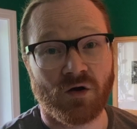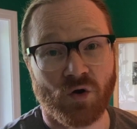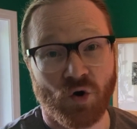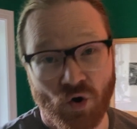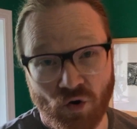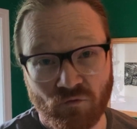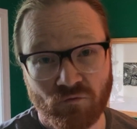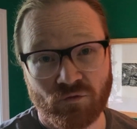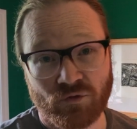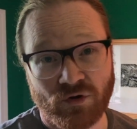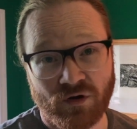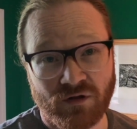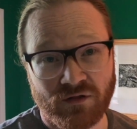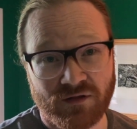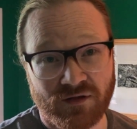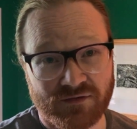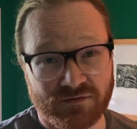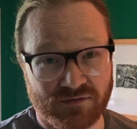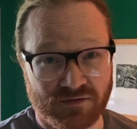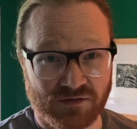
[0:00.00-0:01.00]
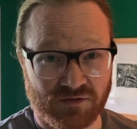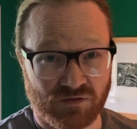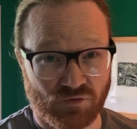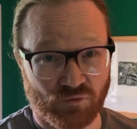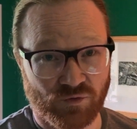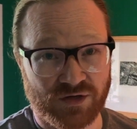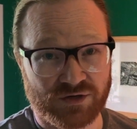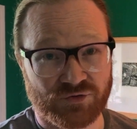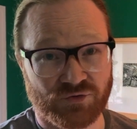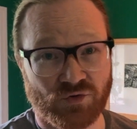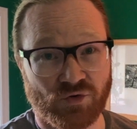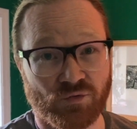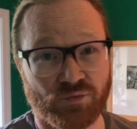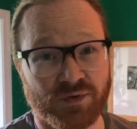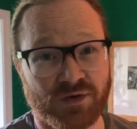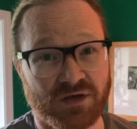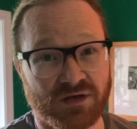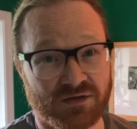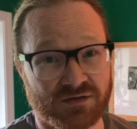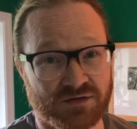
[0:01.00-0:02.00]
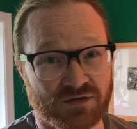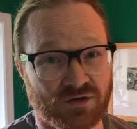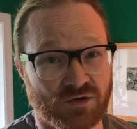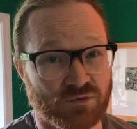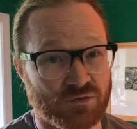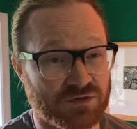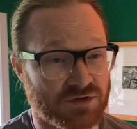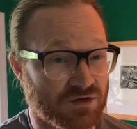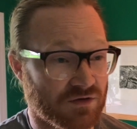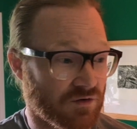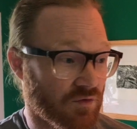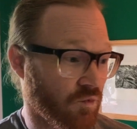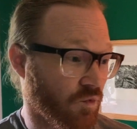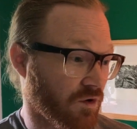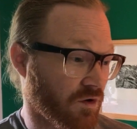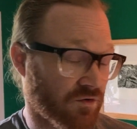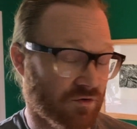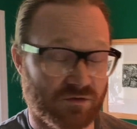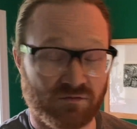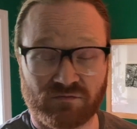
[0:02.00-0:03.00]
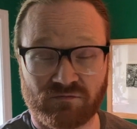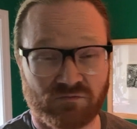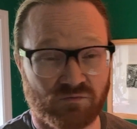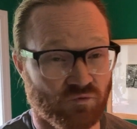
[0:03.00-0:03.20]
Overall, I think the RetroPSU is going to work